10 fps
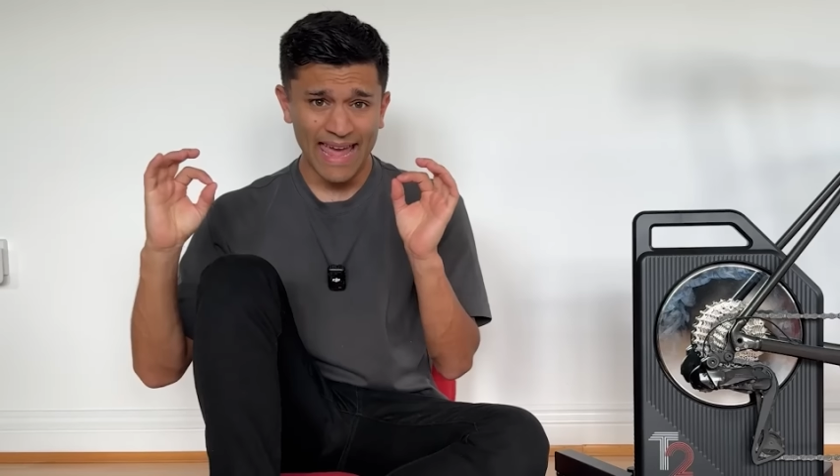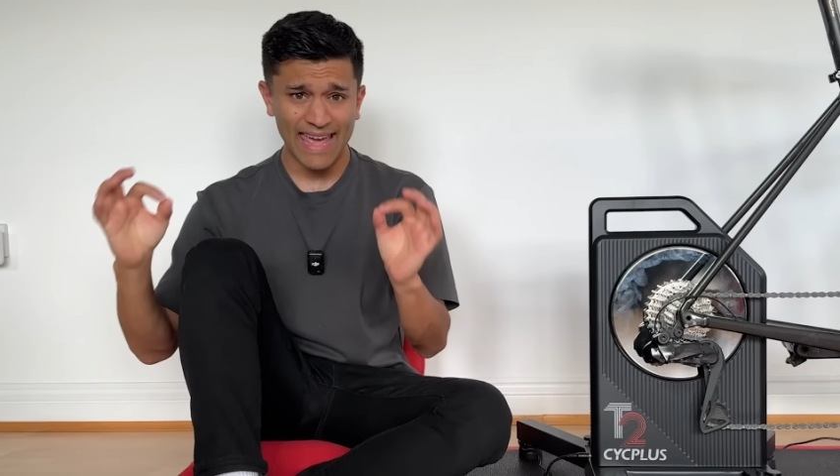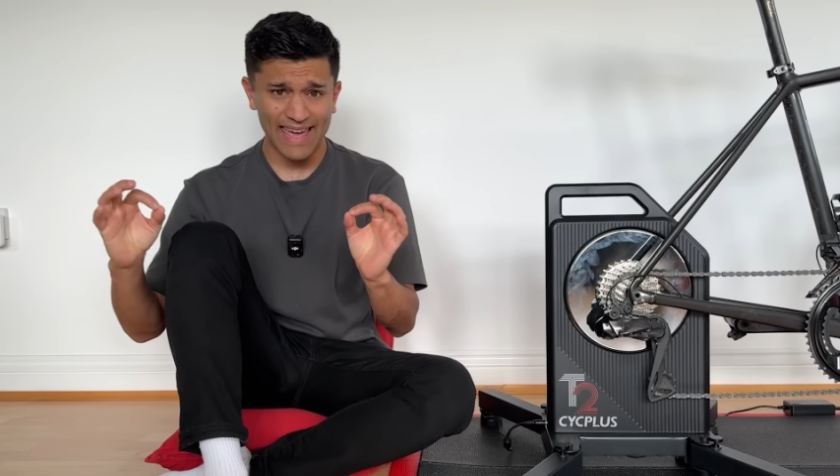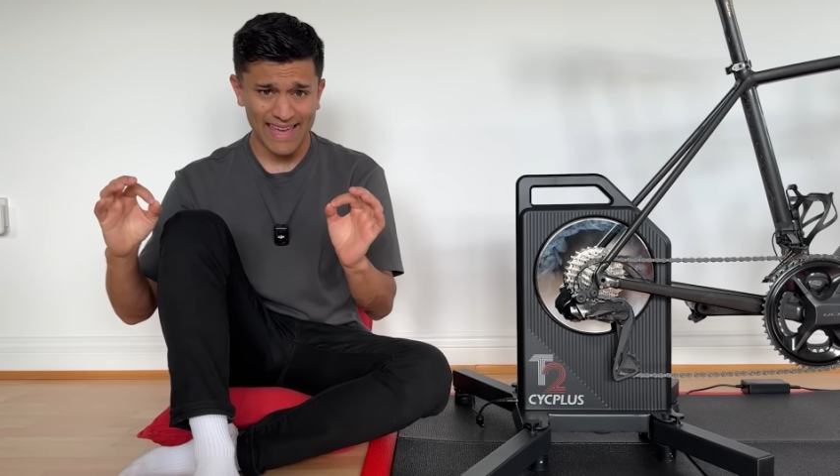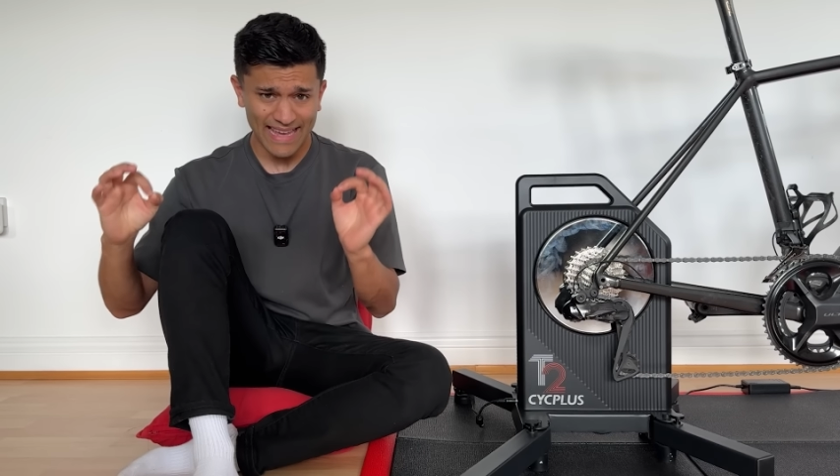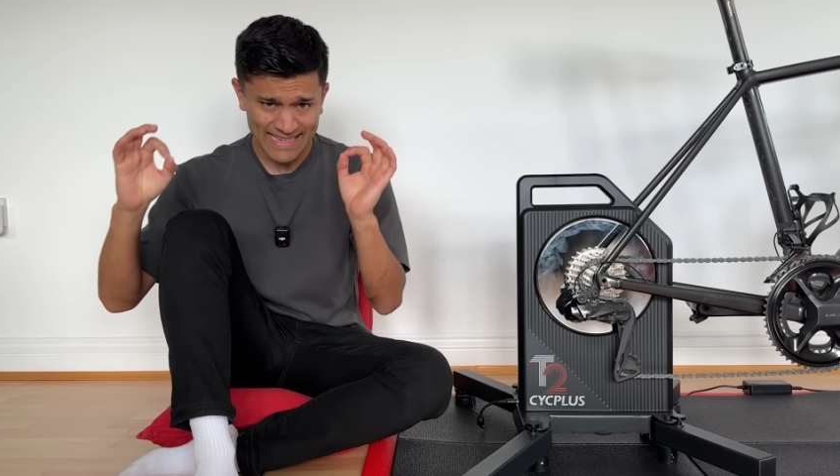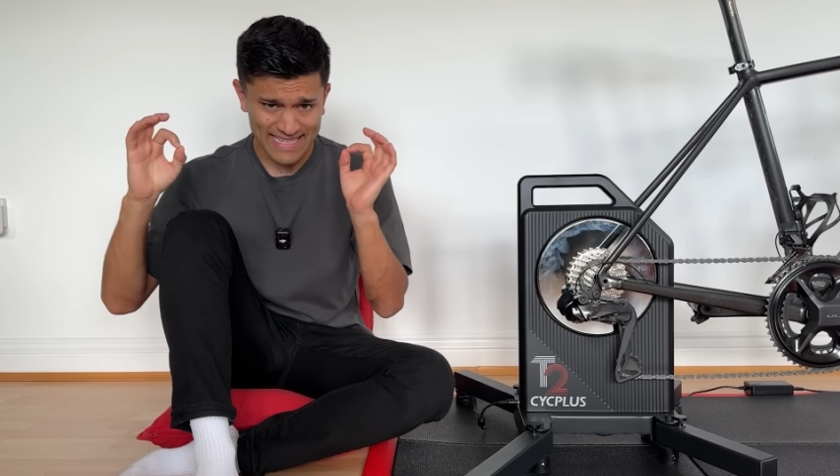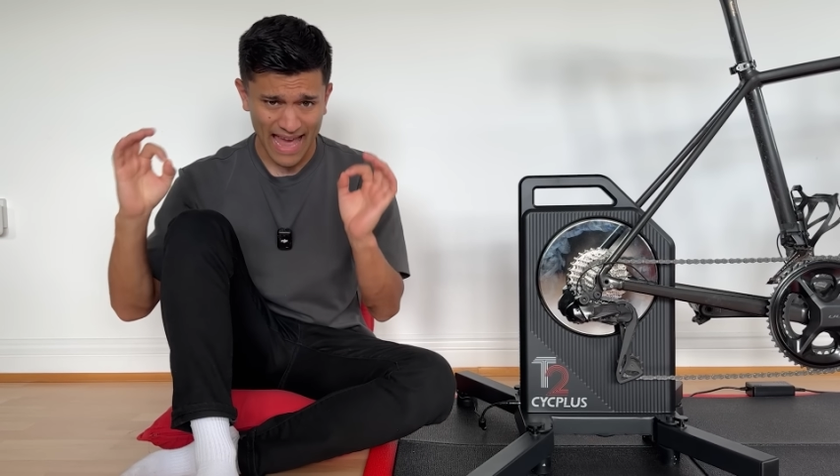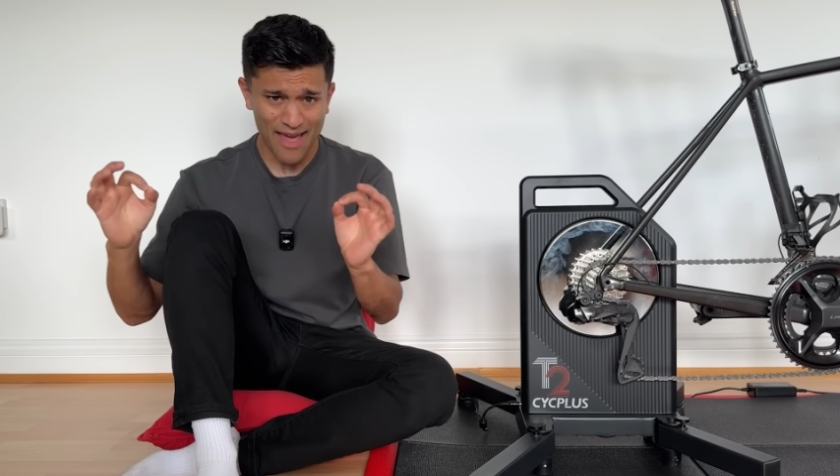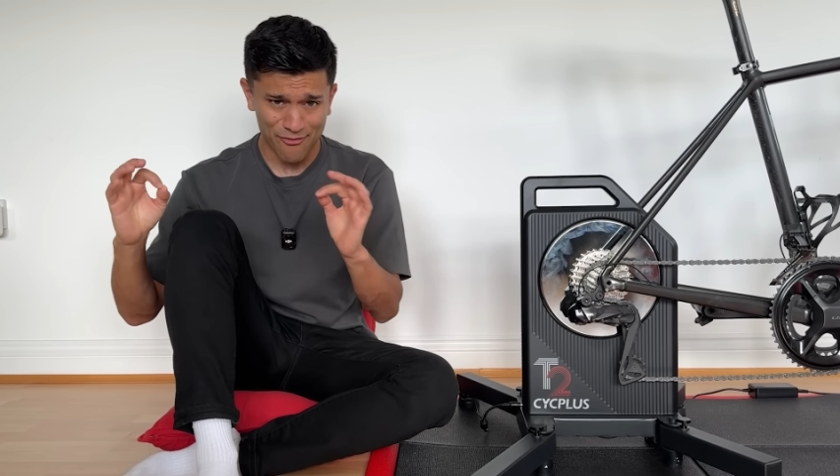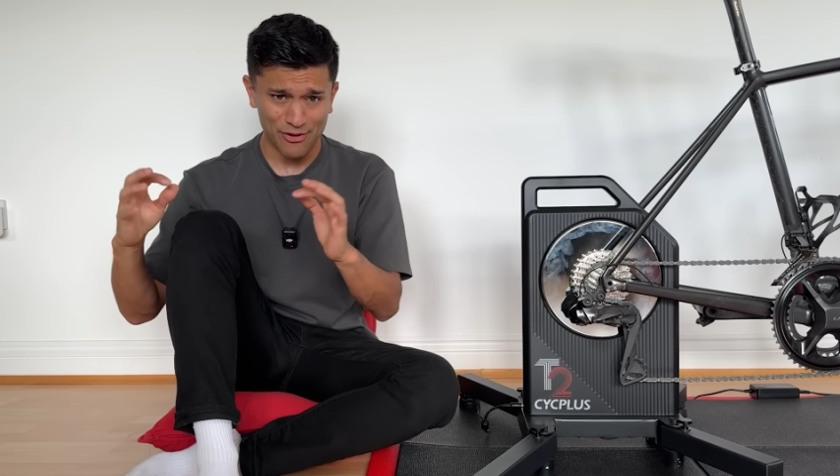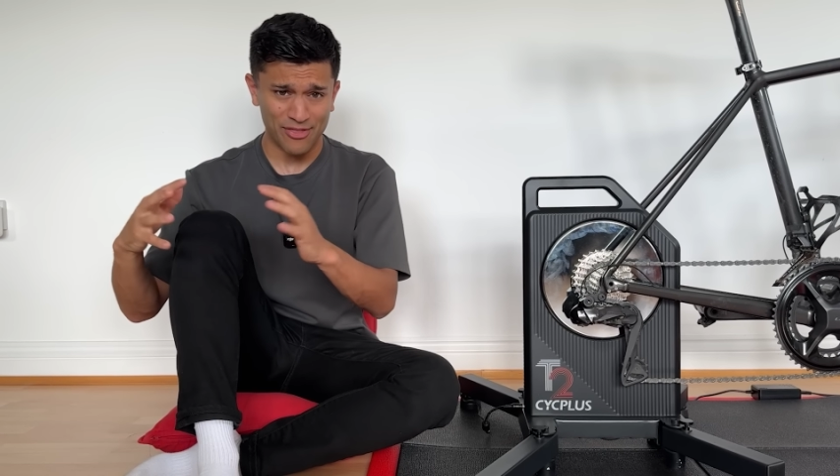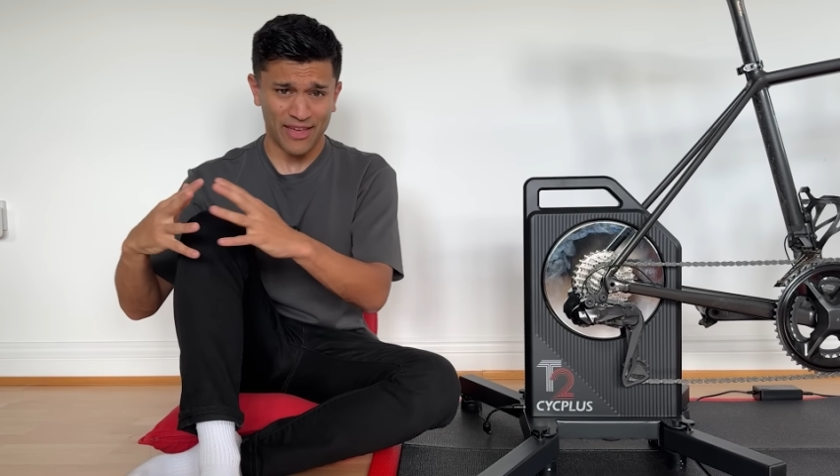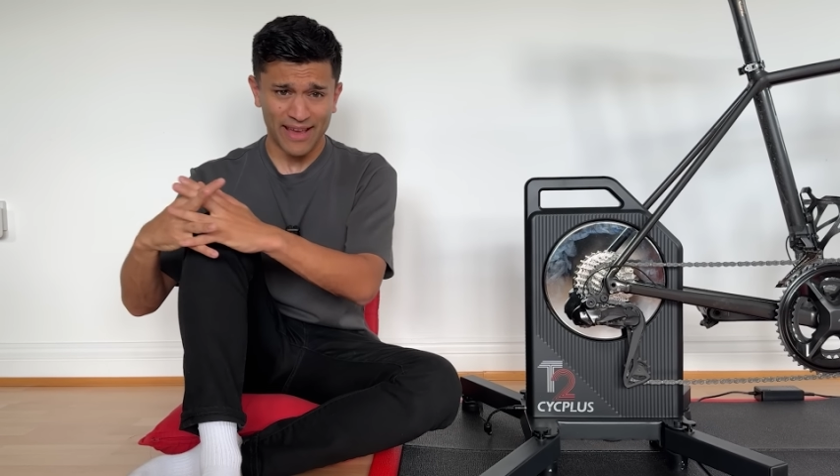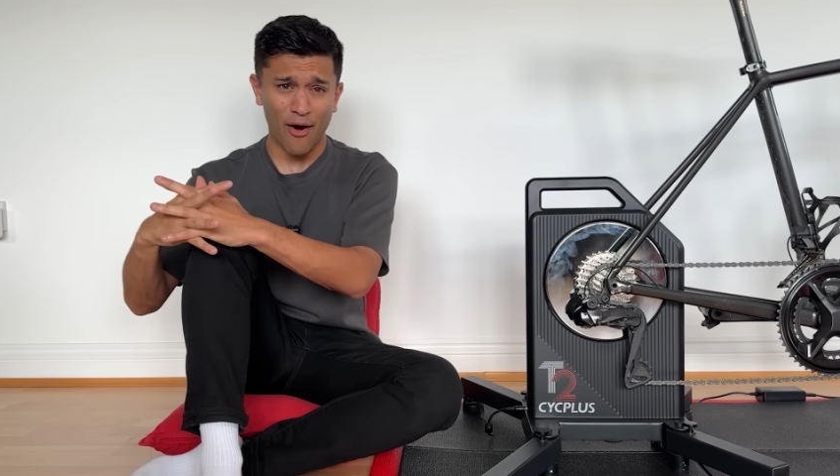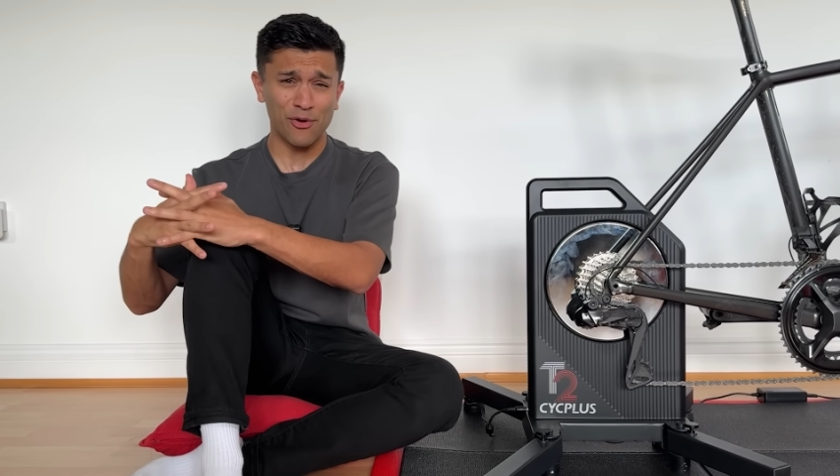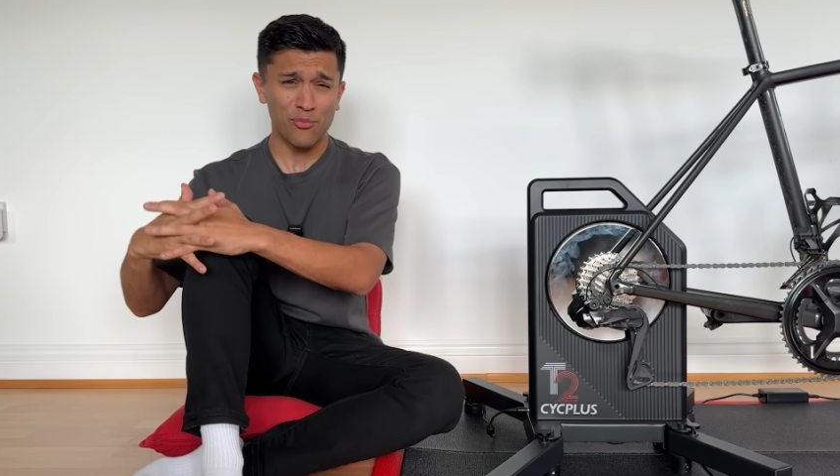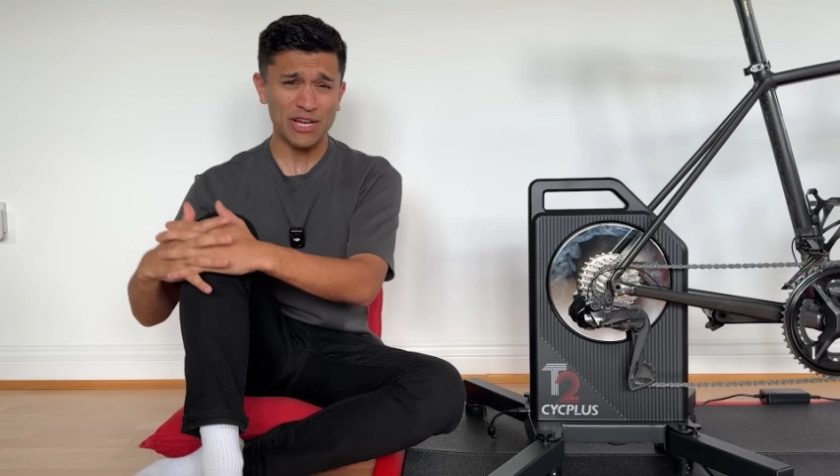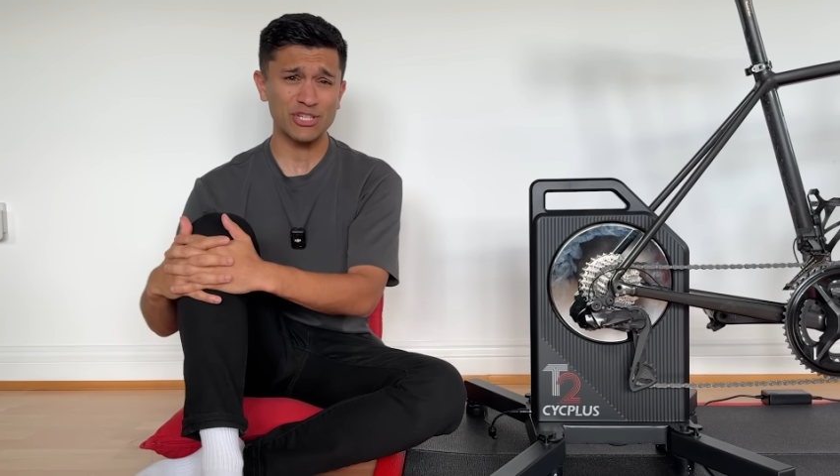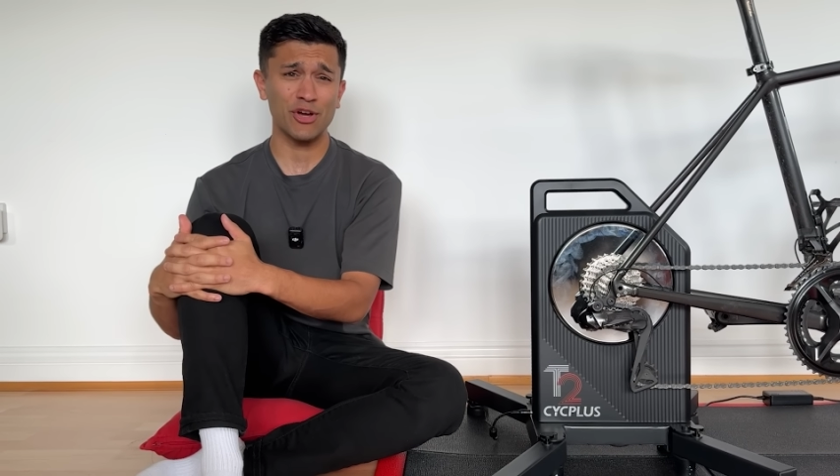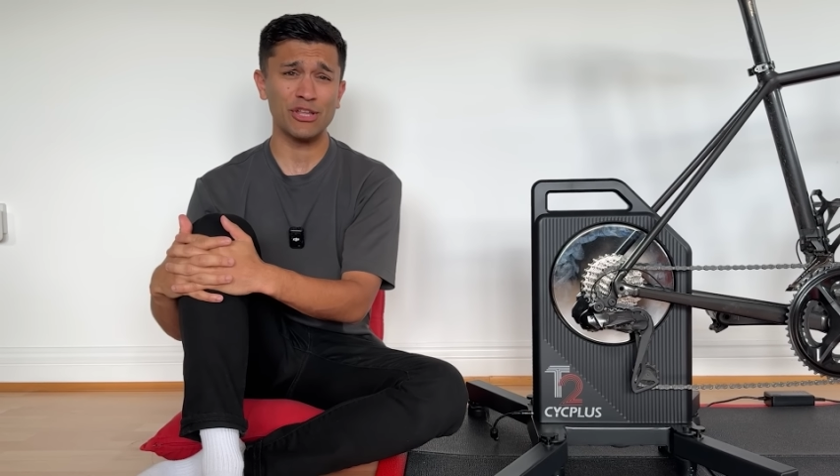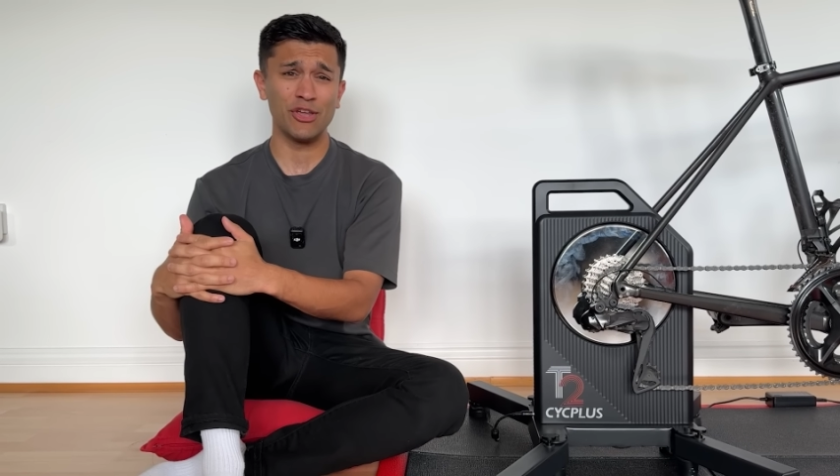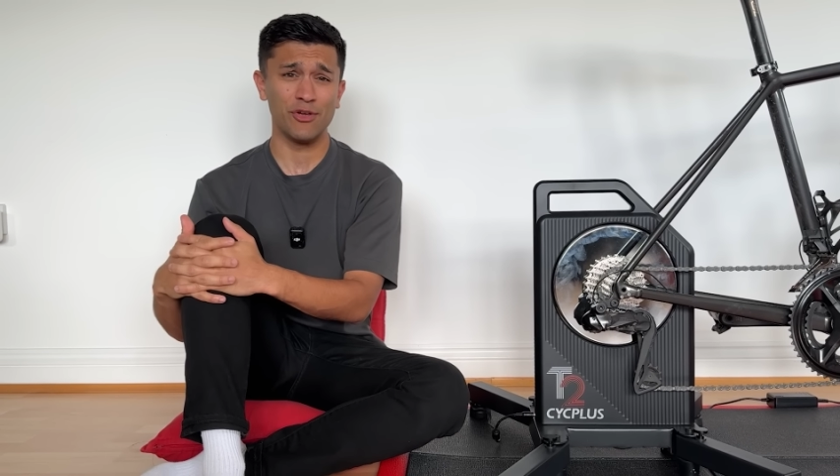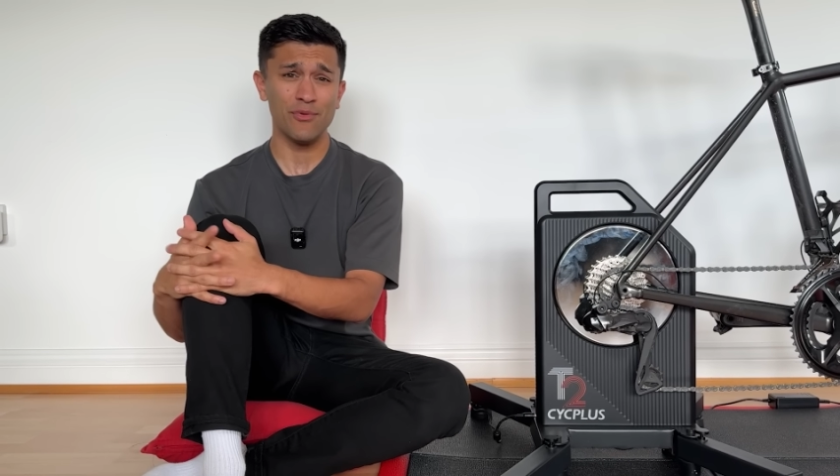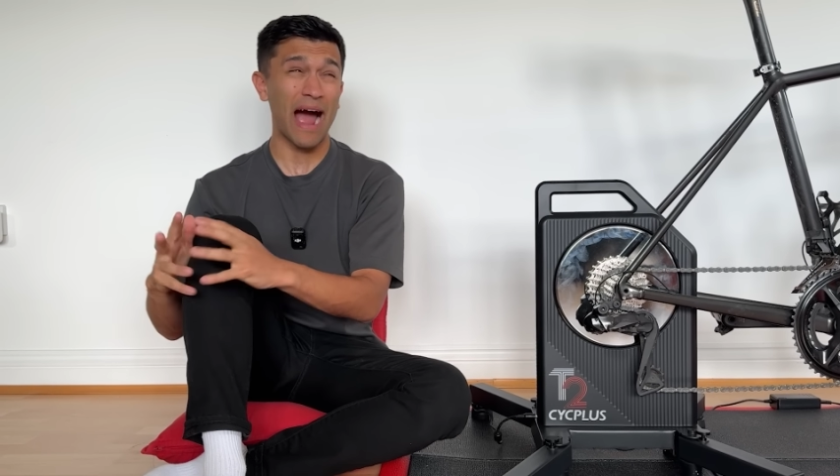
Here is everything I wish I knew